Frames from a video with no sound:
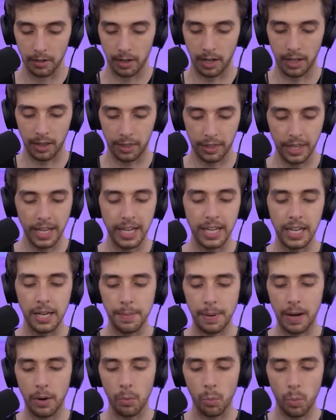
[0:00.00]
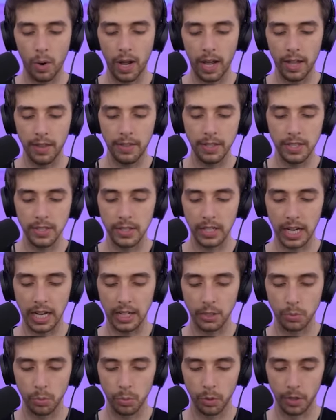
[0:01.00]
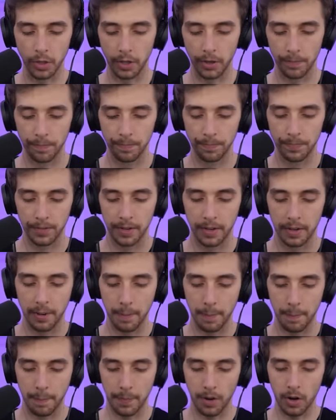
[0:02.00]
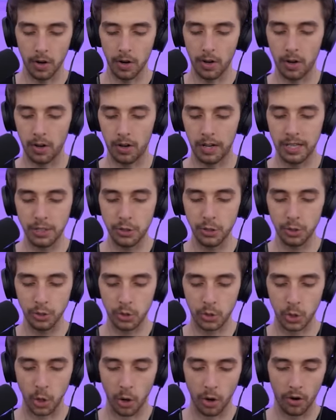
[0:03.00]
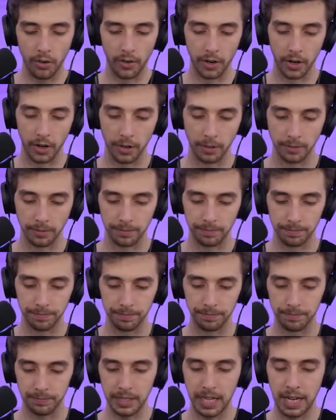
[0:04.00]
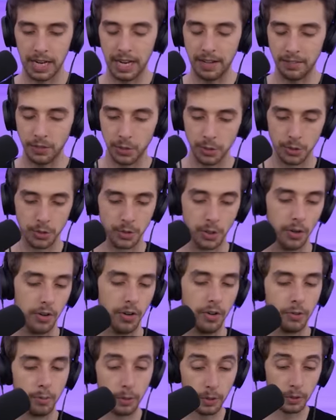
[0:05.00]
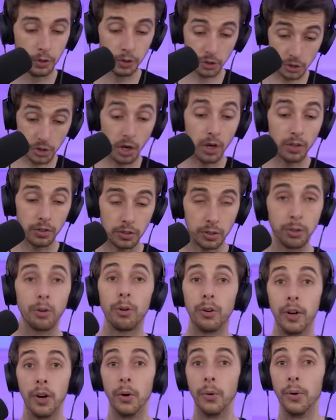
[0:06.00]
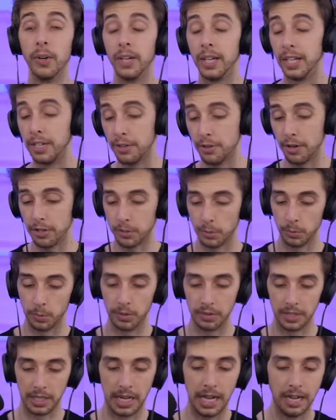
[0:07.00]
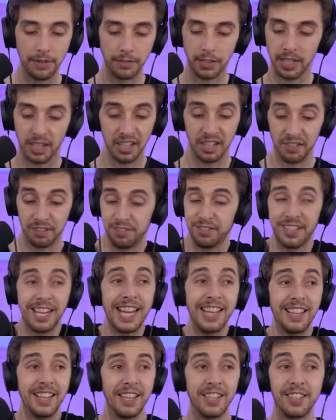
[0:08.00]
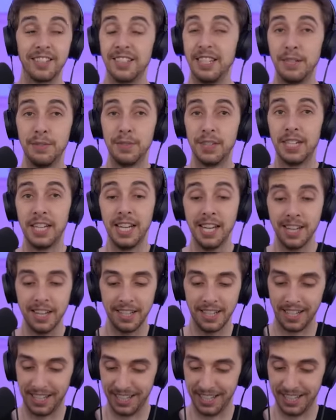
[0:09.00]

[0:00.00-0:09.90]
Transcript: And thinking about where these guys were. Oh, let's use Toro. Yeah, I never used Toro. We just got Toro in Jurassic World Alive. Forget that's even here